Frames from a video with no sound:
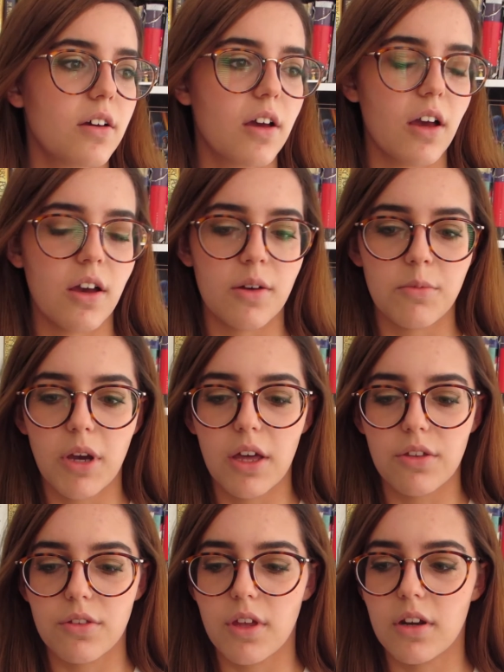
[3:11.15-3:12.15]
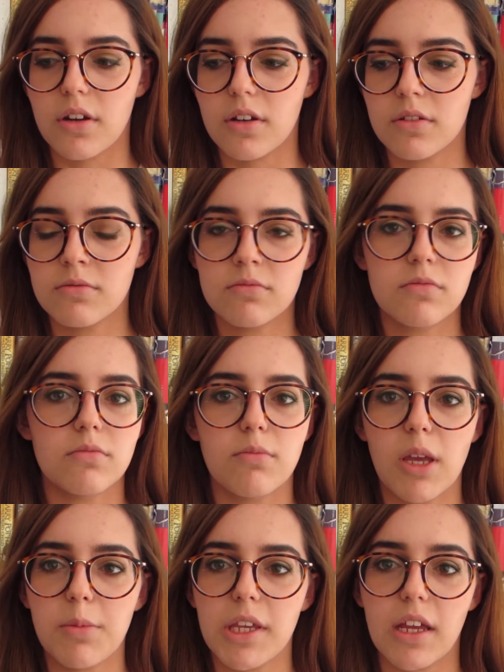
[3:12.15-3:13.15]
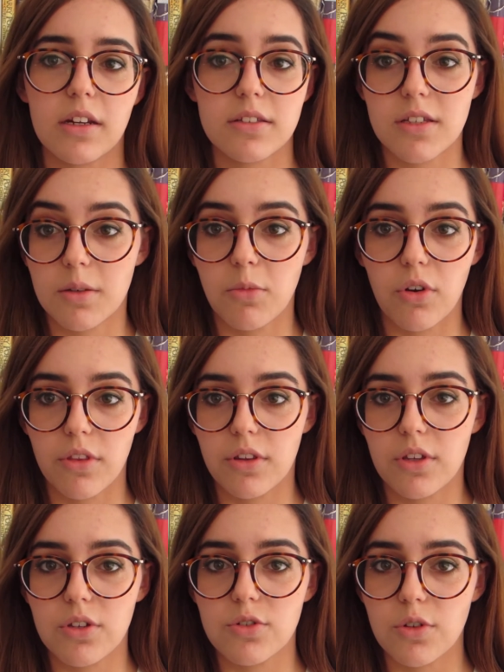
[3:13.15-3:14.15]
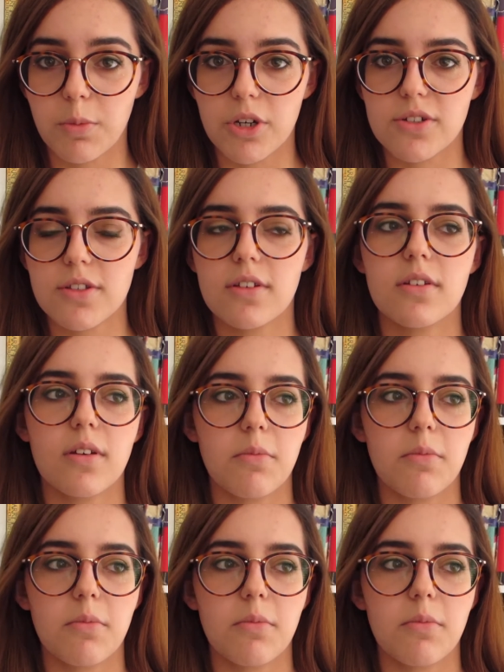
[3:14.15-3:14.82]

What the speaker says: other than maybe getting sick more than the usual person,